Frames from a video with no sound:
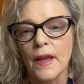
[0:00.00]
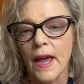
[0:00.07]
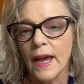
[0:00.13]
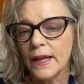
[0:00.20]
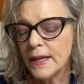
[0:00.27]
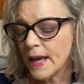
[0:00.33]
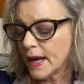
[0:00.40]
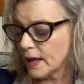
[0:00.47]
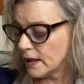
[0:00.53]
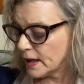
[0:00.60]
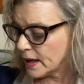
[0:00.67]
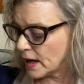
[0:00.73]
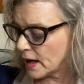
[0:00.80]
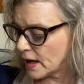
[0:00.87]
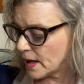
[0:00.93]

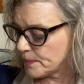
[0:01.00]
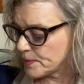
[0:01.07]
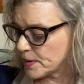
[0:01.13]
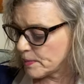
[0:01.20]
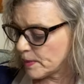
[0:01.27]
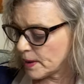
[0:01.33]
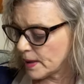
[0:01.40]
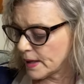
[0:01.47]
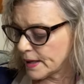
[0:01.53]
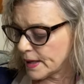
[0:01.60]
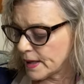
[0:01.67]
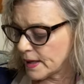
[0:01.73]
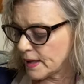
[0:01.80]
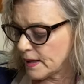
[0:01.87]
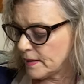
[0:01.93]
inhaling up the
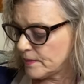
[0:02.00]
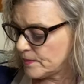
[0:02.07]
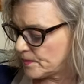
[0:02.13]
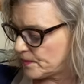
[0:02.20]
body